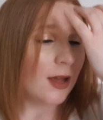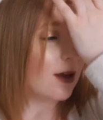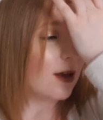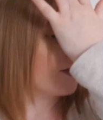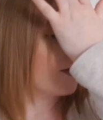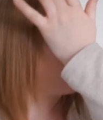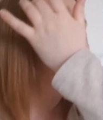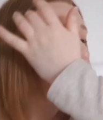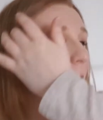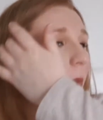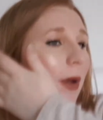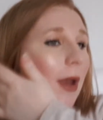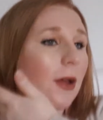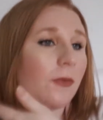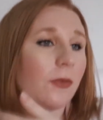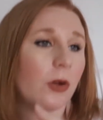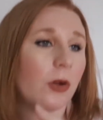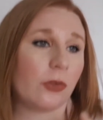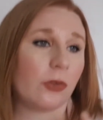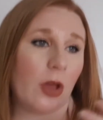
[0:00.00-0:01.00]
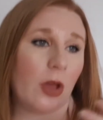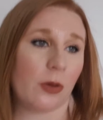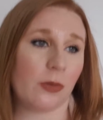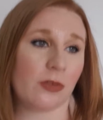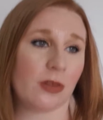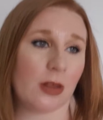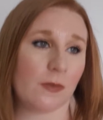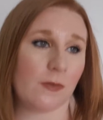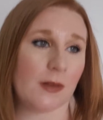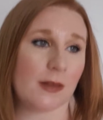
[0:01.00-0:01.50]
So whenever I was going
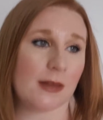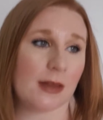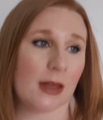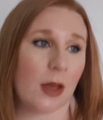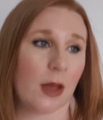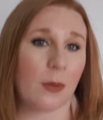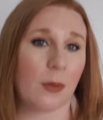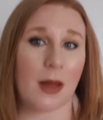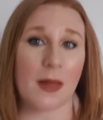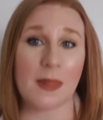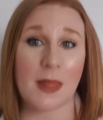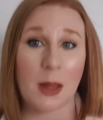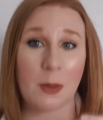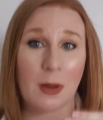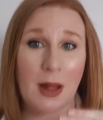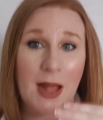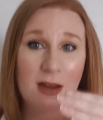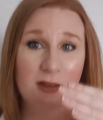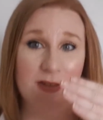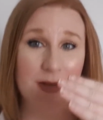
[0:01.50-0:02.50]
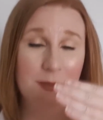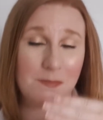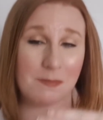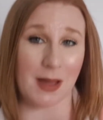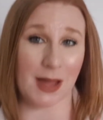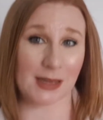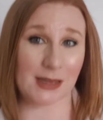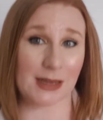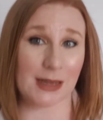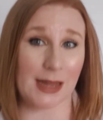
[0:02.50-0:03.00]
to the physio and they were actually
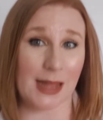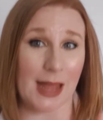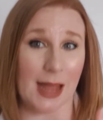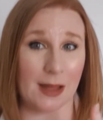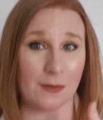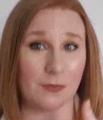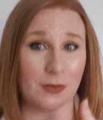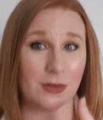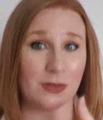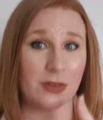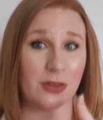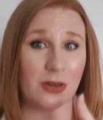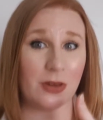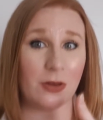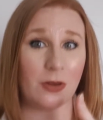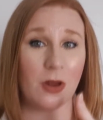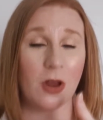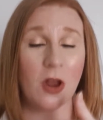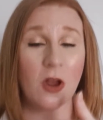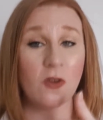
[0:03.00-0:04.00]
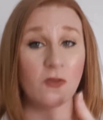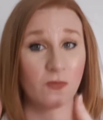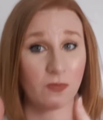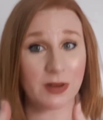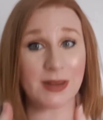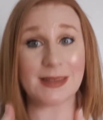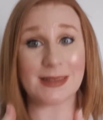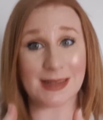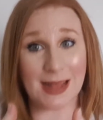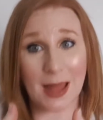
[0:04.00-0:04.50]
manually having to
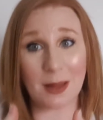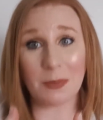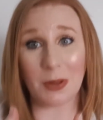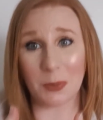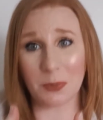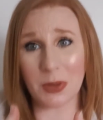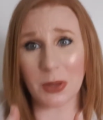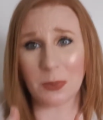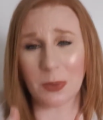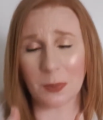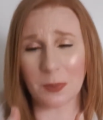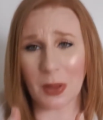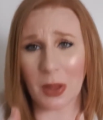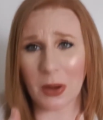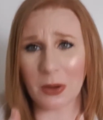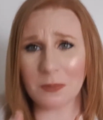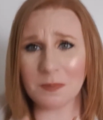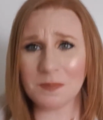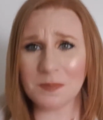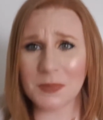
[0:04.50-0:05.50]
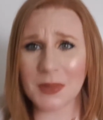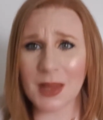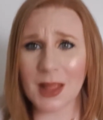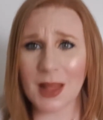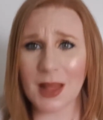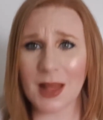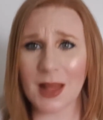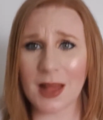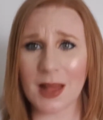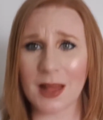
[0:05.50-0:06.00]
reset my pubic bone,
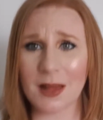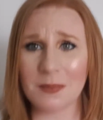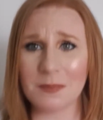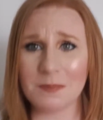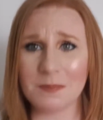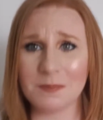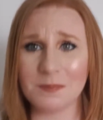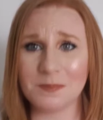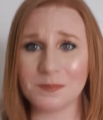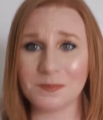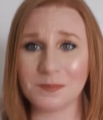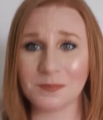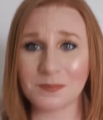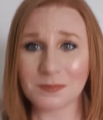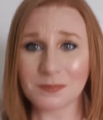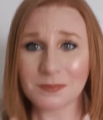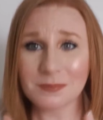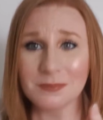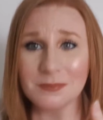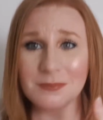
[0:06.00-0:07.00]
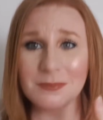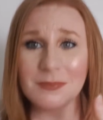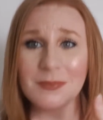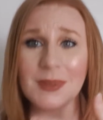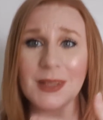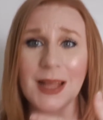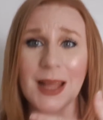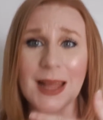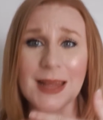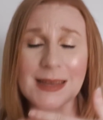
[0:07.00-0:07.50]
and
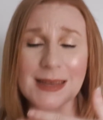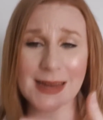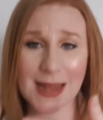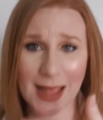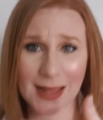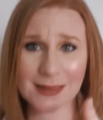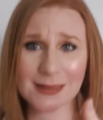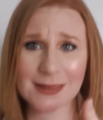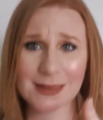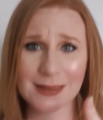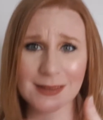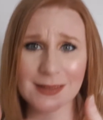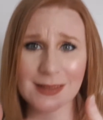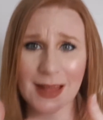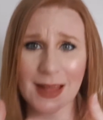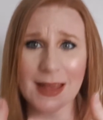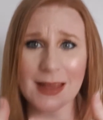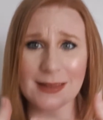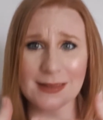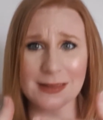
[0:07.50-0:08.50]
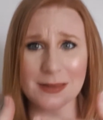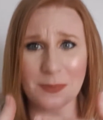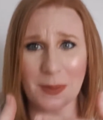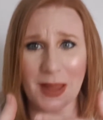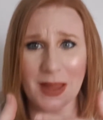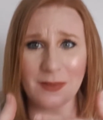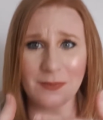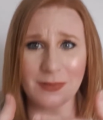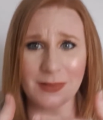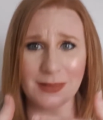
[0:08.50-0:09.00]
yes, that is as
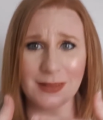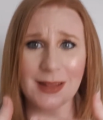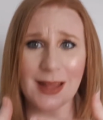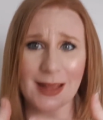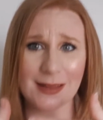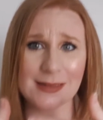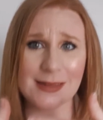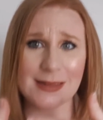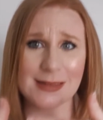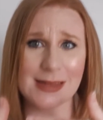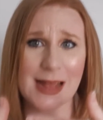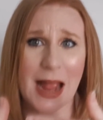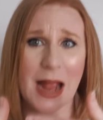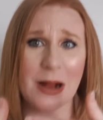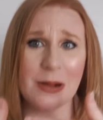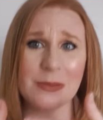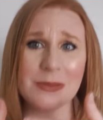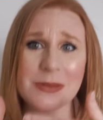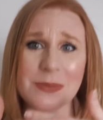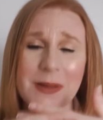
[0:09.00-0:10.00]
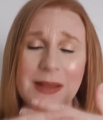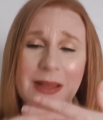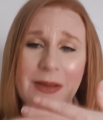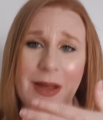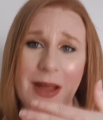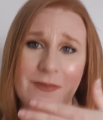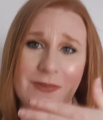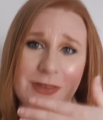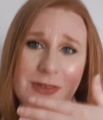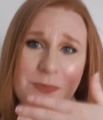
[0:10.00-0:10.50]
painful as it sounds, where they're
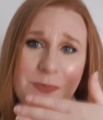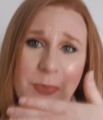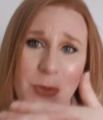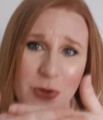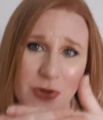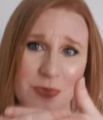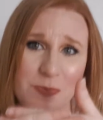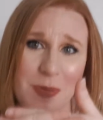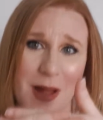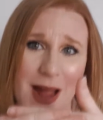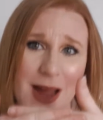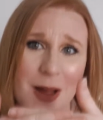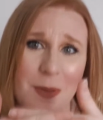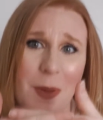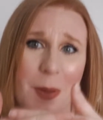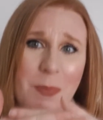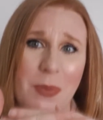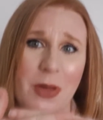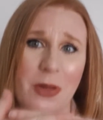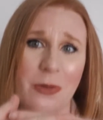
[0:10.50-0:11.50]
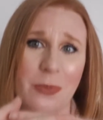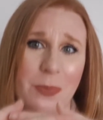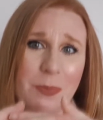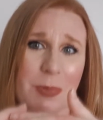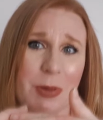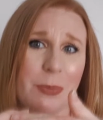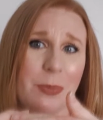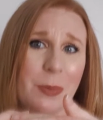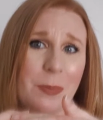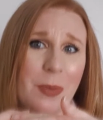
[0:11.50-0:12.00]
having to push back my
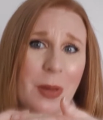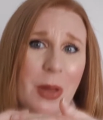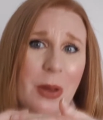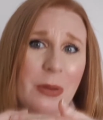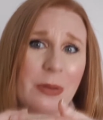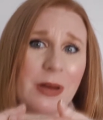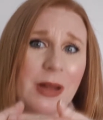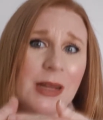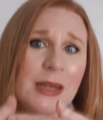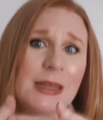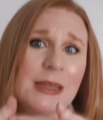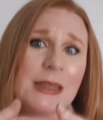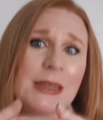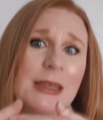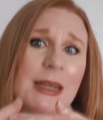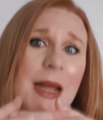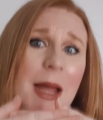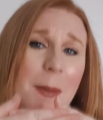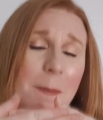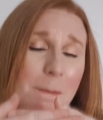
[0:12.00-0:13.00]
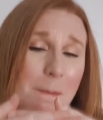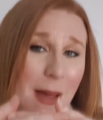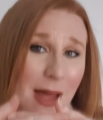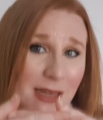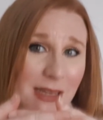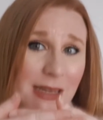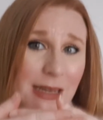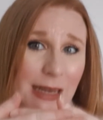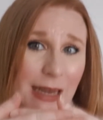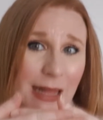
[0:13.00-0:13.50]
pubic bone
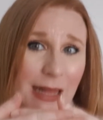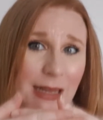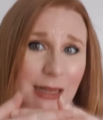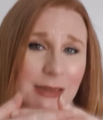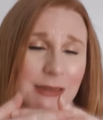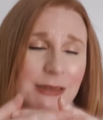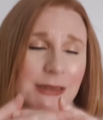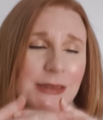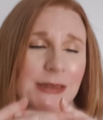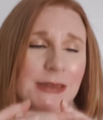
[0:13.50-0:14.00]
manually